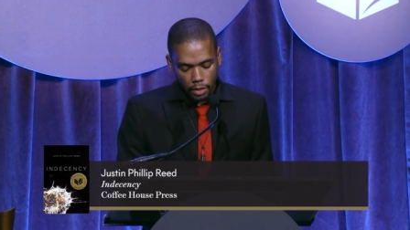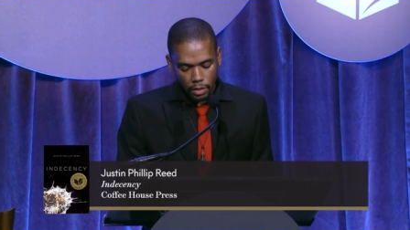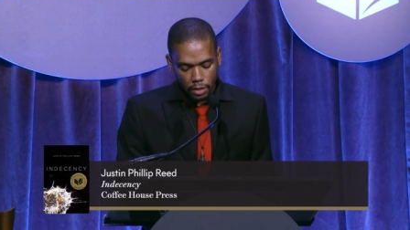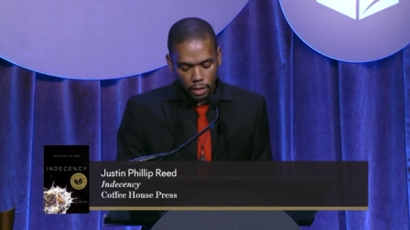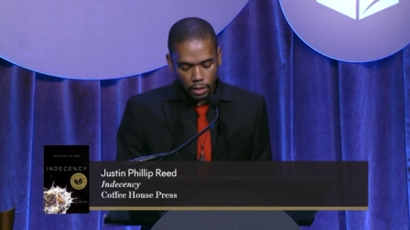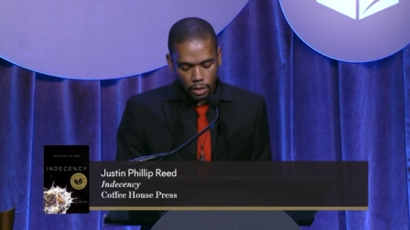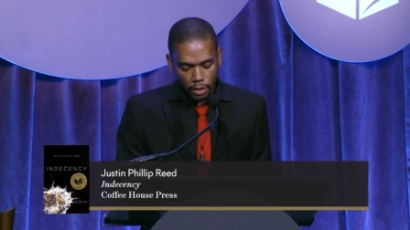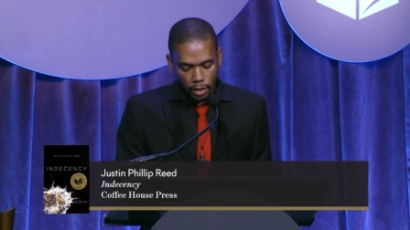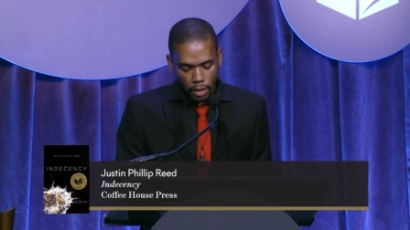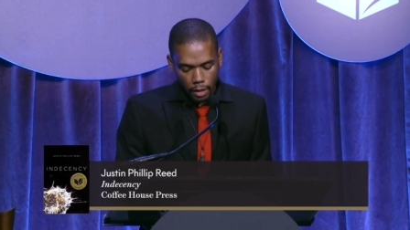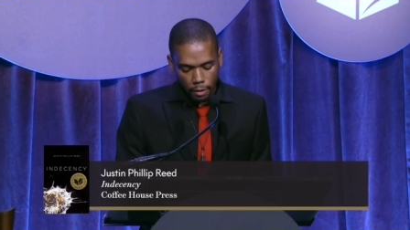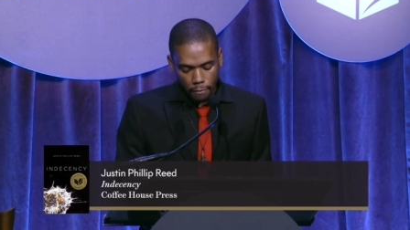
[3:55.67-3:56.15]

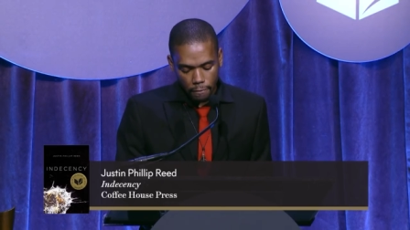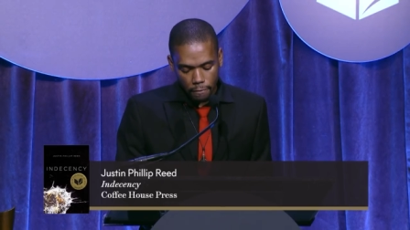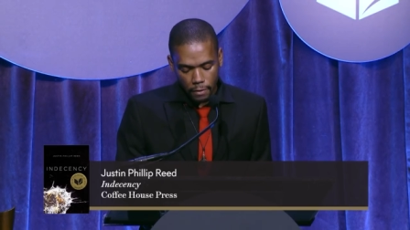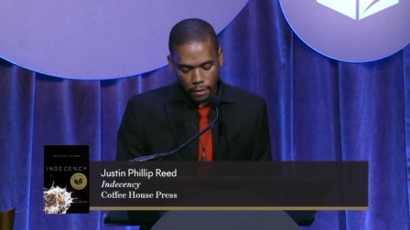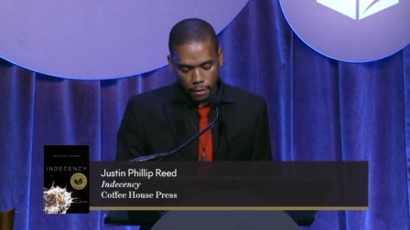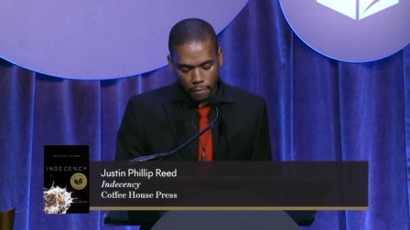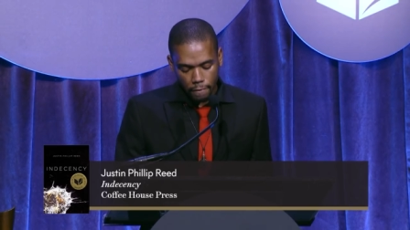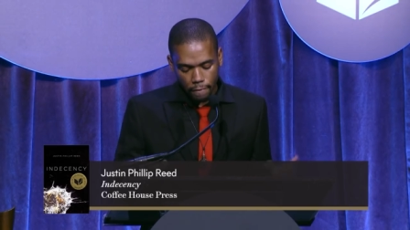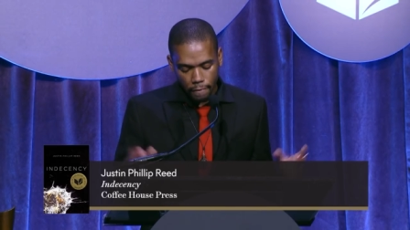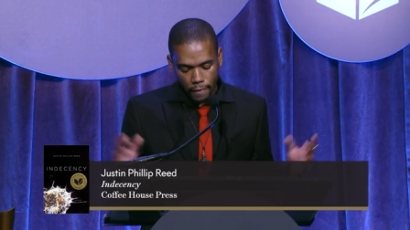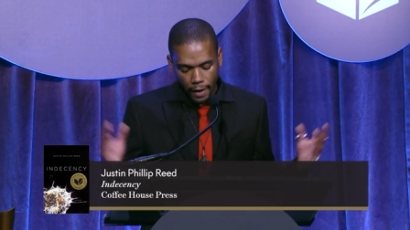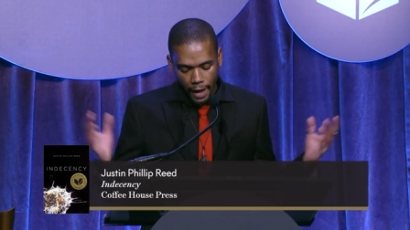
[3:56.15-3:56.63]
to
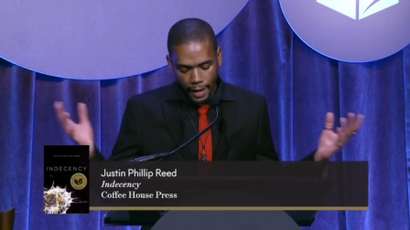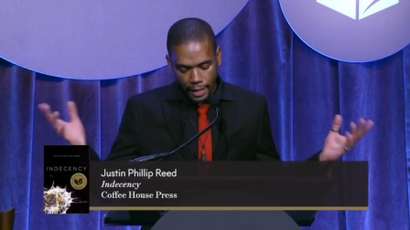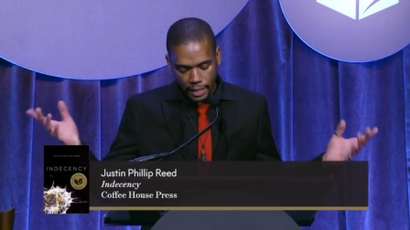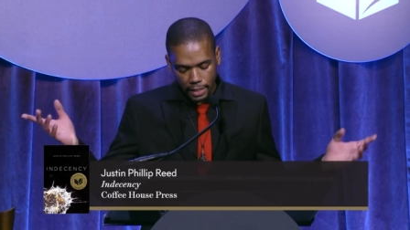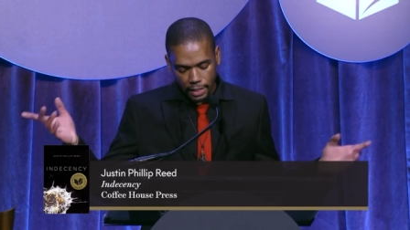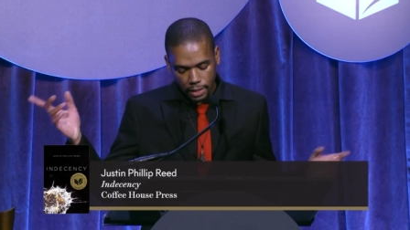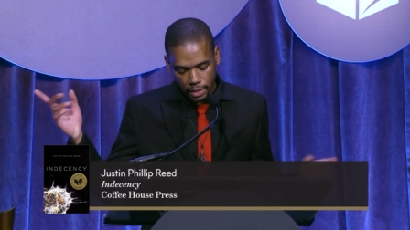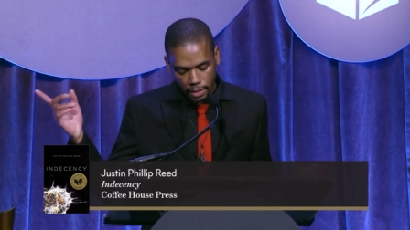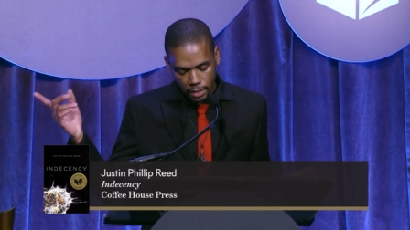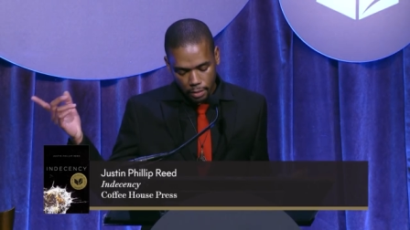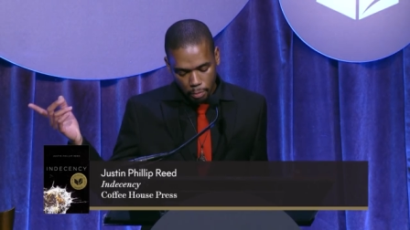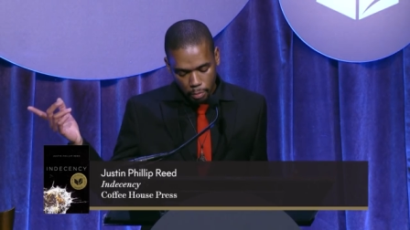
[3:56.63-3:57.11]
love the
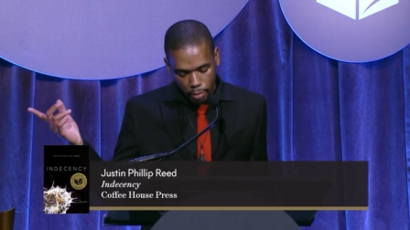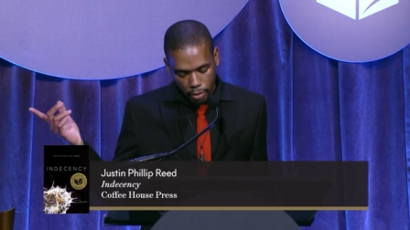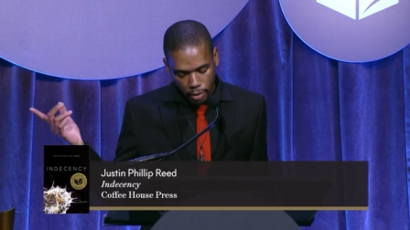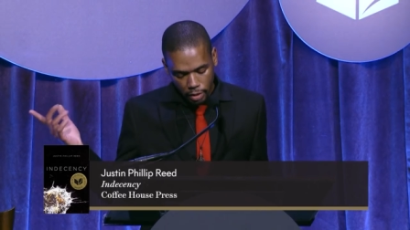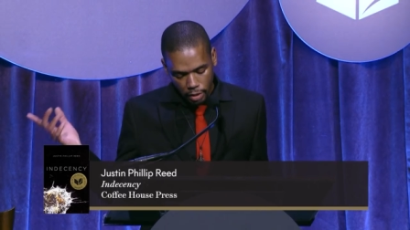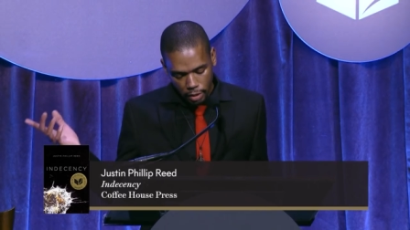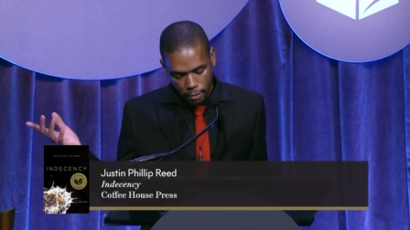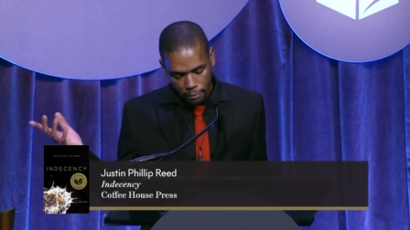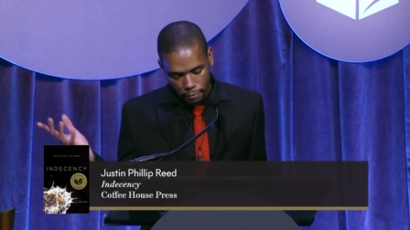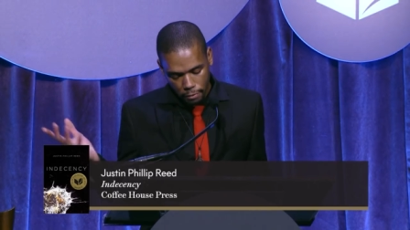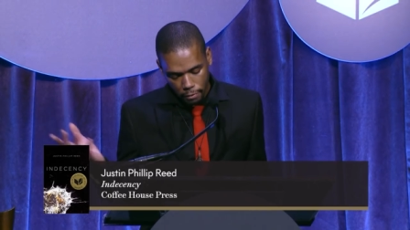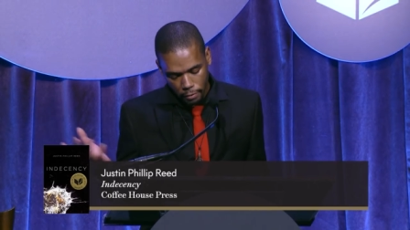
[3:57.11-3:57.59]
vast
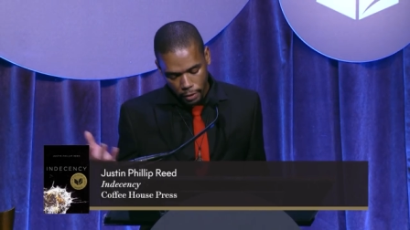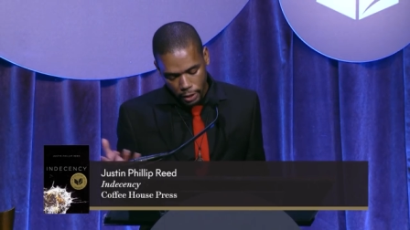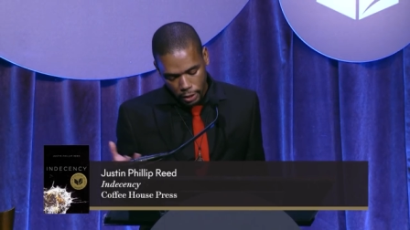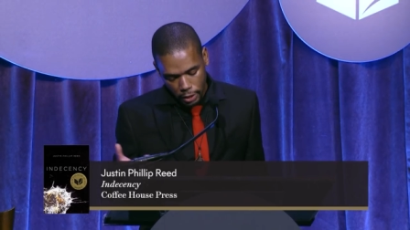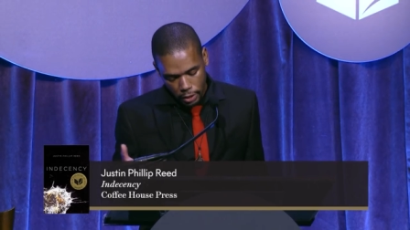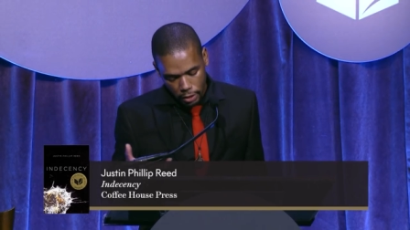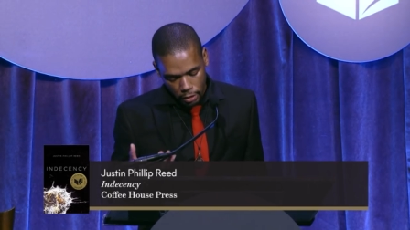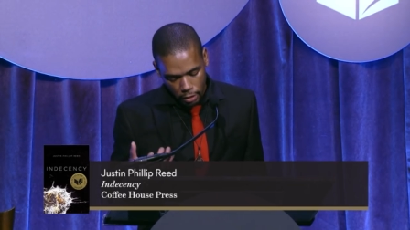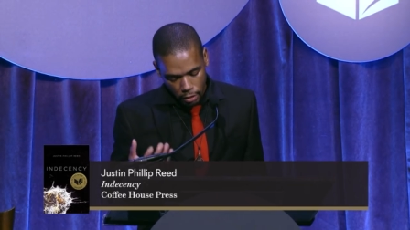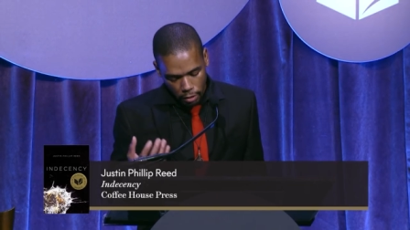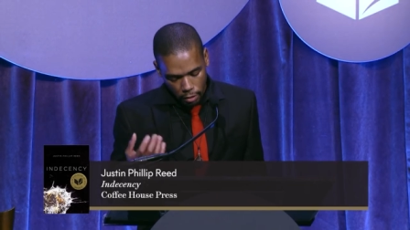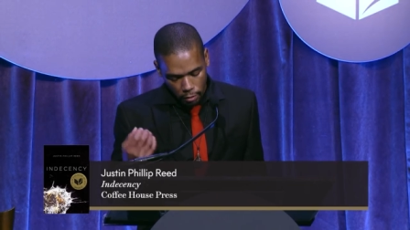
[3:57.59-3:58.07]

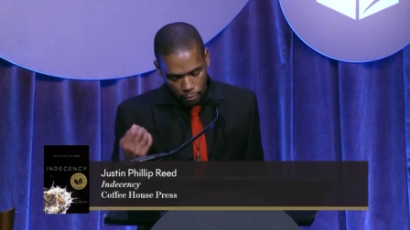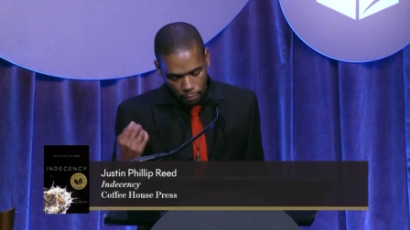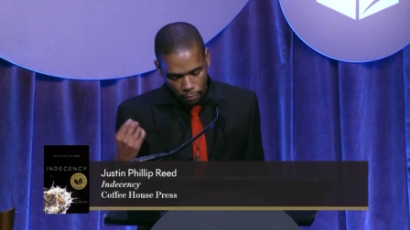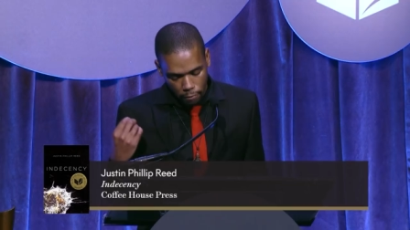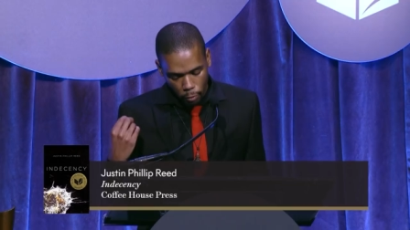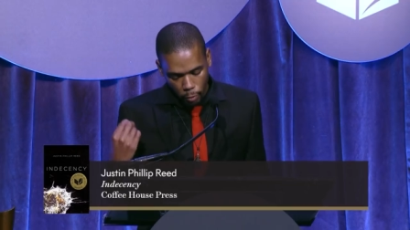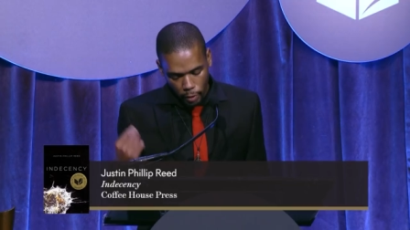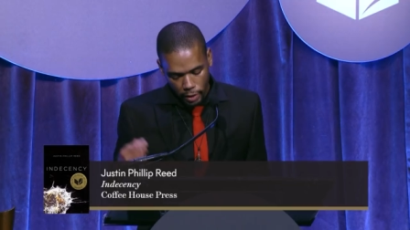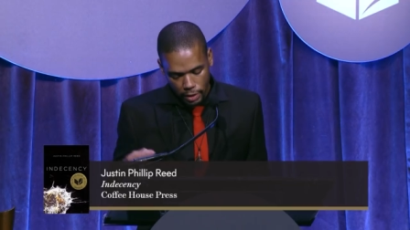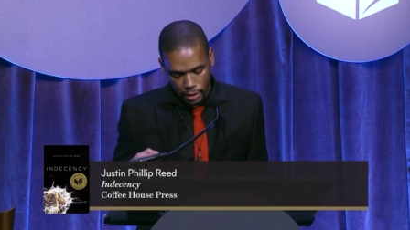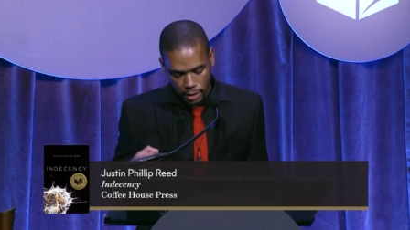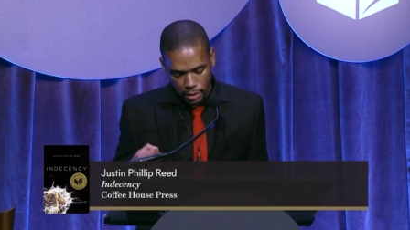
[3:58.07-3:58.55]
proliferation of
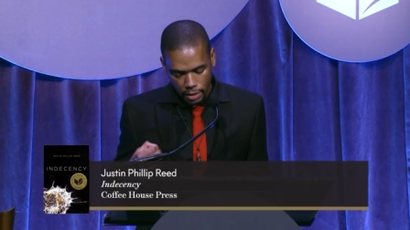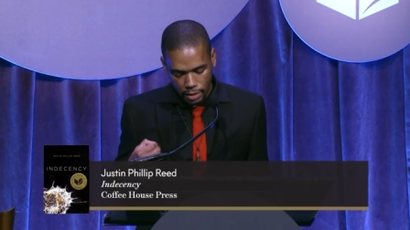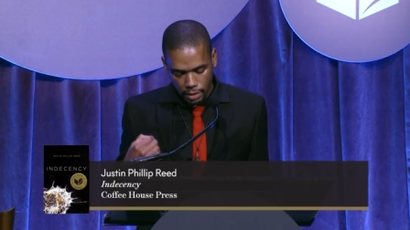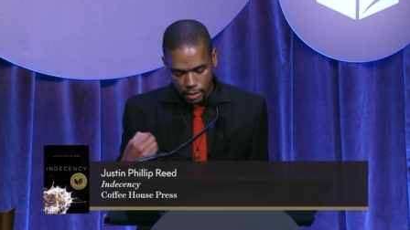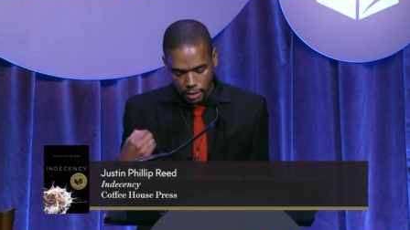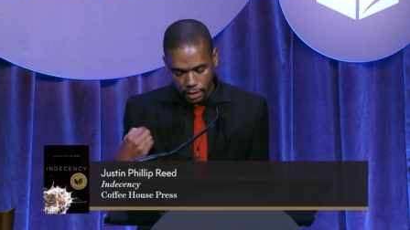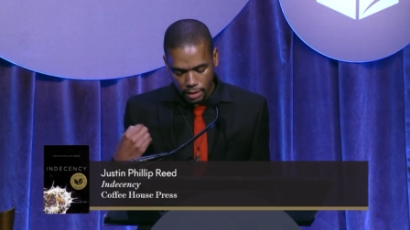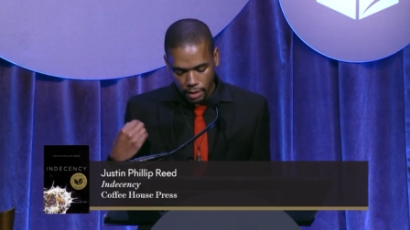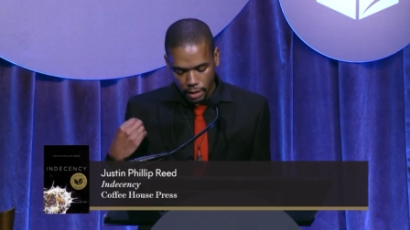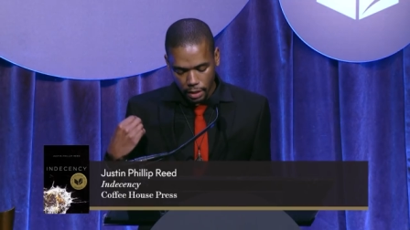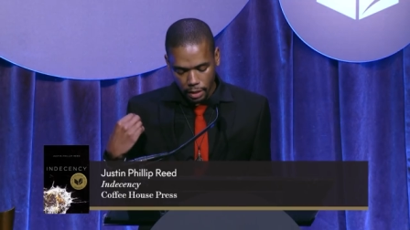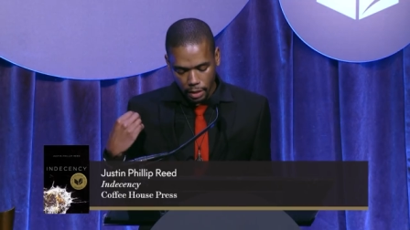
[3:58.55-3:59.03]

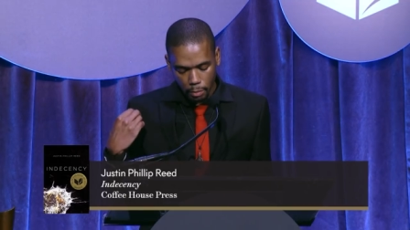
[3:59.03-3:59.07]
voices